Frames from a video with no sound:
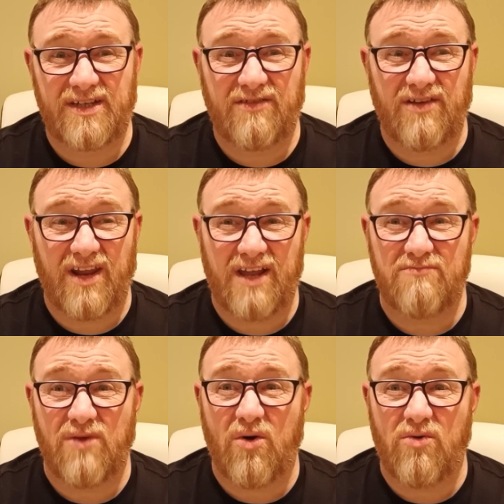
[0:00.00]
You've got
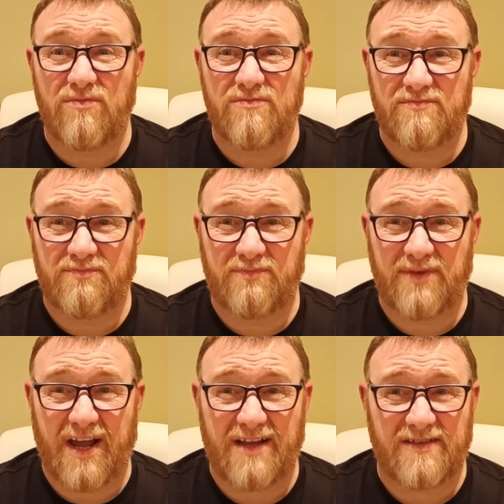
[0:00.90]
light malt,
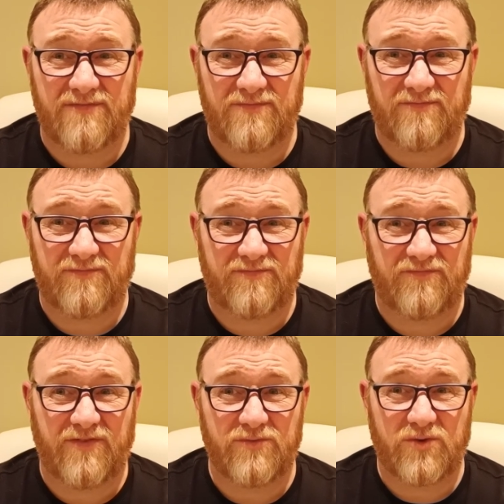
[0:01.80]
but it actually
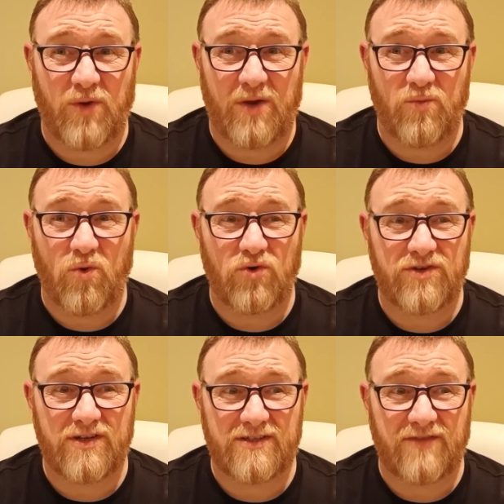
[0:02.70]
feels quite
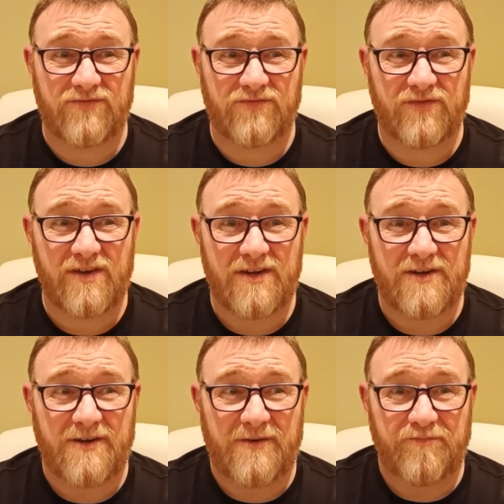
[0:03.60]
watery, as if
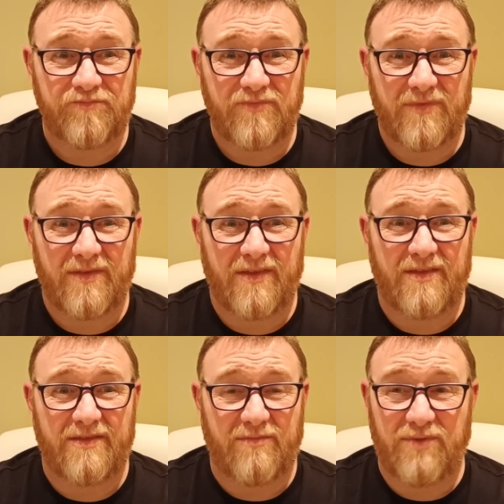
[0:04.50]

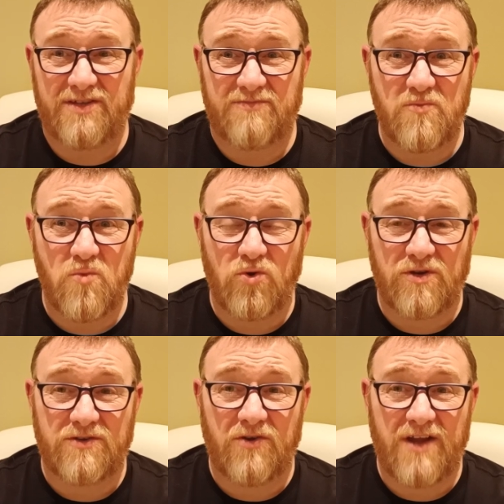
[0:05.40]
the beer's been
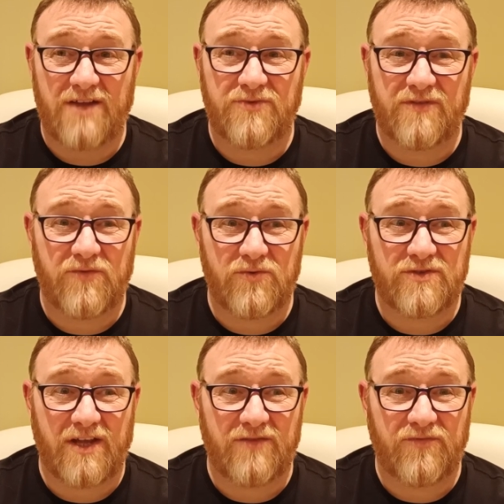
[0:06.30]
watered down. That's what it
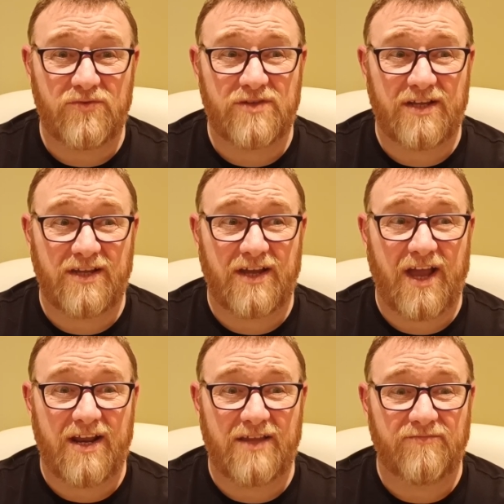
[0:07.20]
feels like. It feels like you're
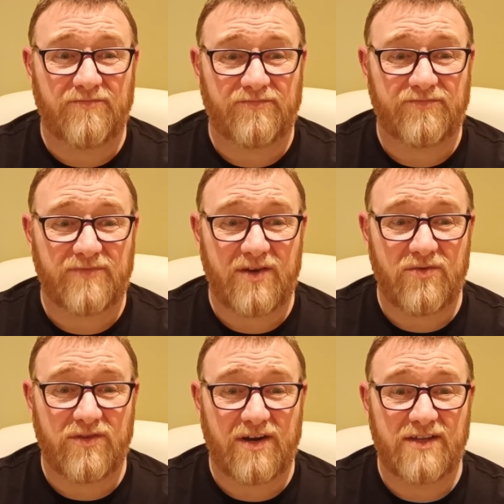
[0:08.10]
getting, you
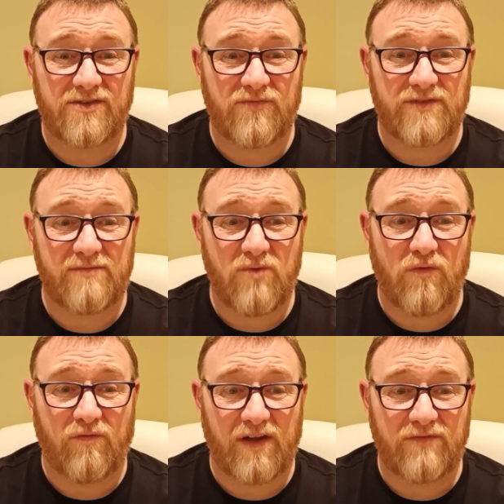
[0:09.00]
know, there is obviously
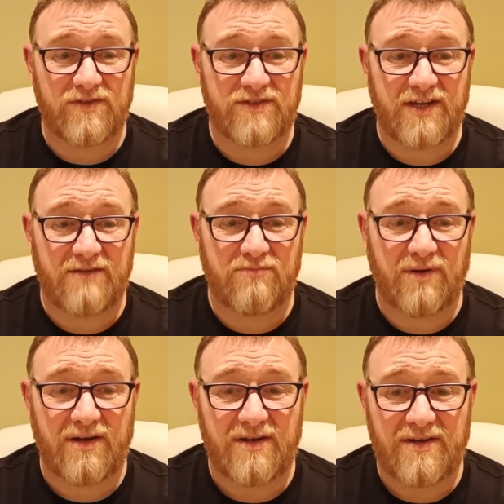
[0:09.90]
malt flavours there,
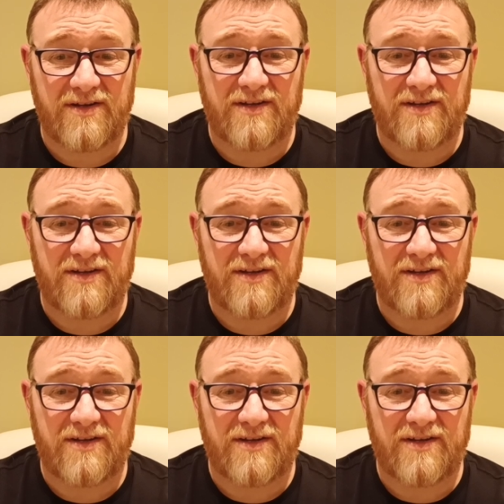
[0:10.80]
but